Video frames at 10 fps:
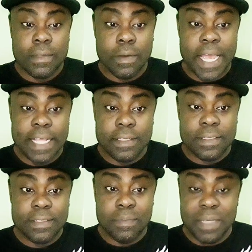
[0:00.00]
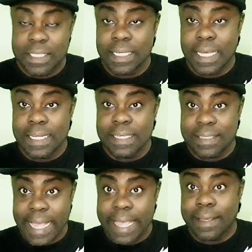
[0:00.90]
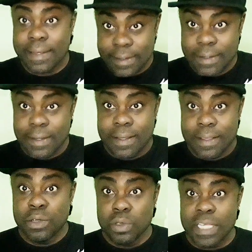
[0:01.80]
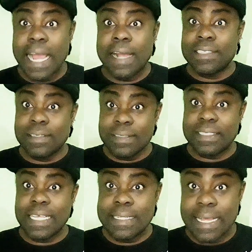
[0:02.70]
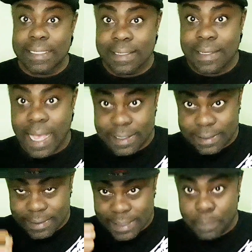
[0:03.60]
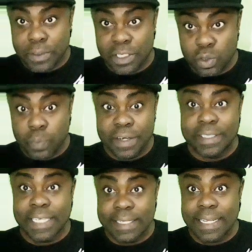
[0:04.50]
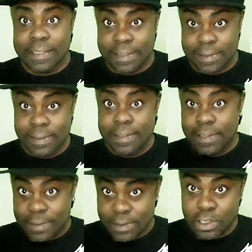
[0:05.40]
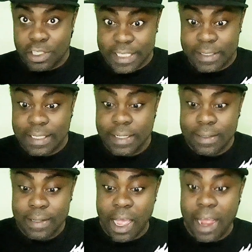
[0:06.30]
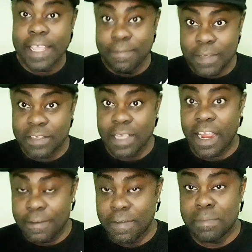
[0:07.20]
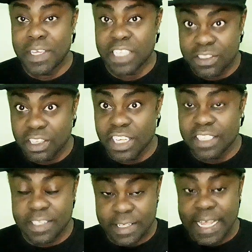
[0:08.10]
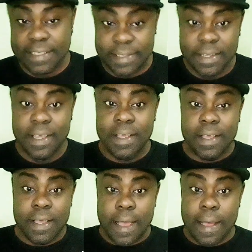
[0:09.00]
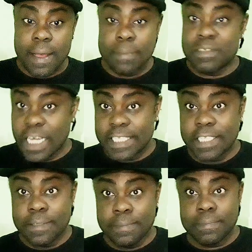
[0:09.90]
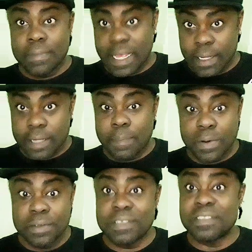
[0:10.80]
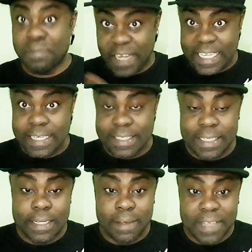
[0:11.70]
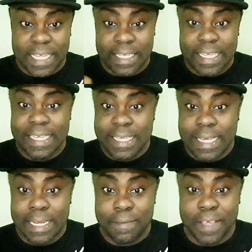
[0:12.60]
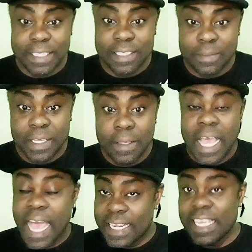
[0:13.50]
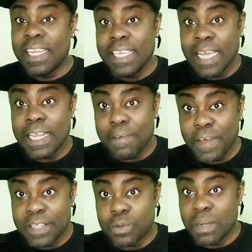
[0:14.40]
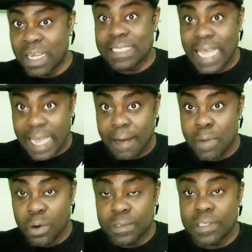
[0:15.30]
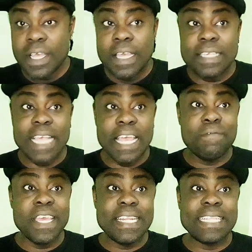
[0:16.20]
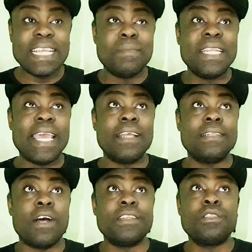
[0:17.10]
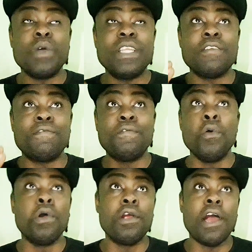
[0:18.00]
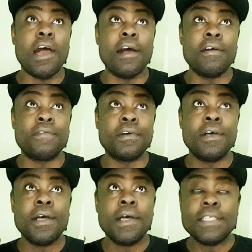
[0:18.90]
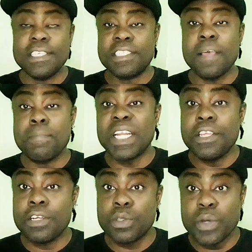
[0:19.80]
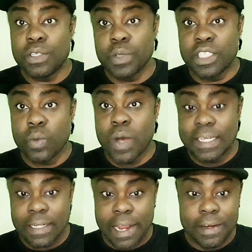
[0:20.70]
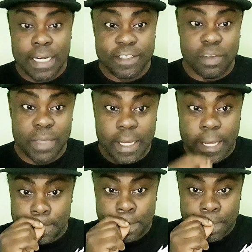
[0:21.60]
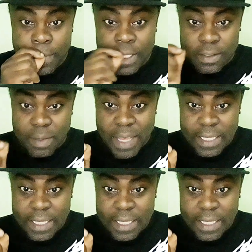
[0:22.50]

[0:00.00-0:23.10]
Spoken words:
Right. So basically, it's like the news article said that a deputy superintendent suggested, our information suggested that Jashii and other persons fled the scene of that illegal event, isn't it? And the illegal event we're going to talk about is an event that had been held on the 24th of December, the year 2021, in Clarendon, Jamaica. You see me?